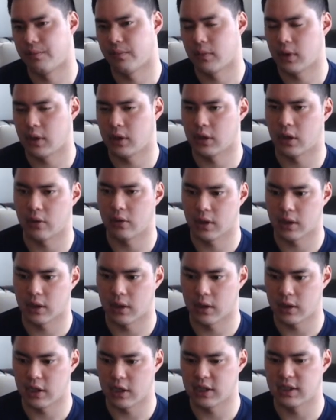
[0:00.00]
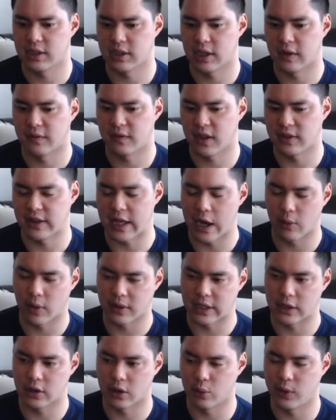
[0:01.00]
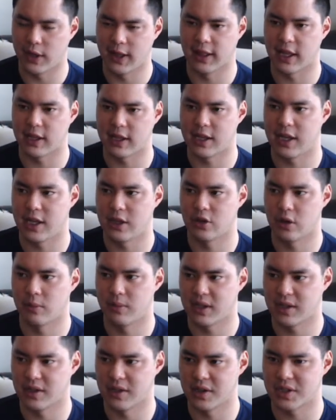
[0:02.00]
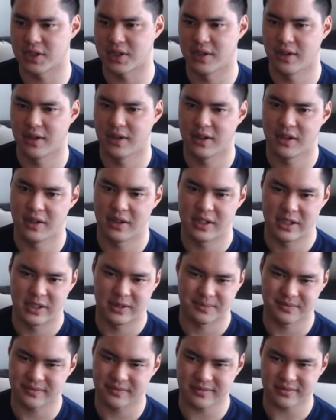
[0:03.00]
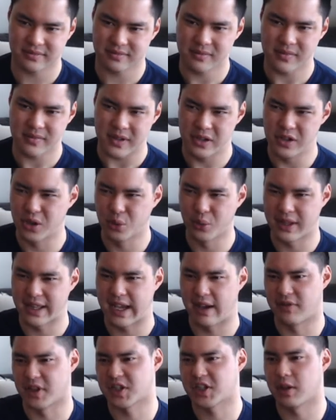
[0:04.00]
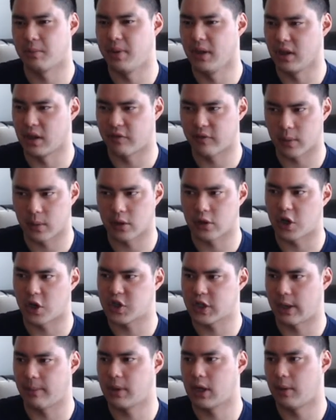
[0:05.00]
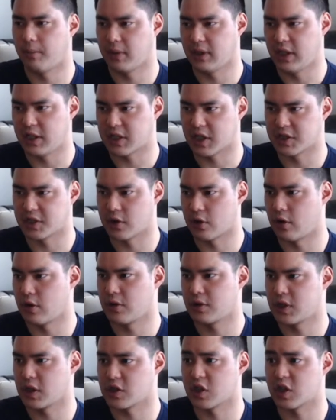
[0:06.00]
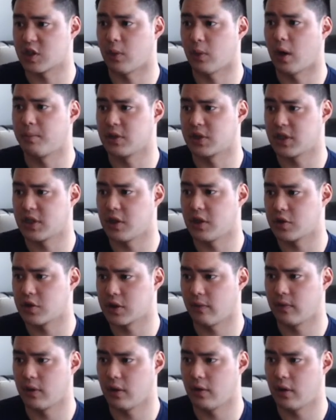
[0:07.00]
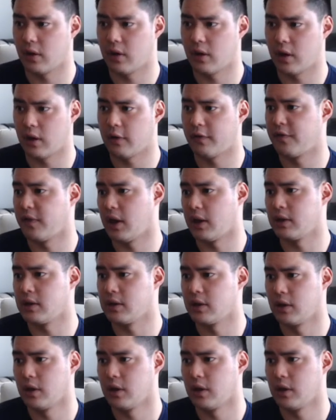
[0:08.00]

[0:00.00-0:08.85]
ETF. And that one I don't really like either because you don't really have the stability from a large cap companies because they're such a small percentage of the fund.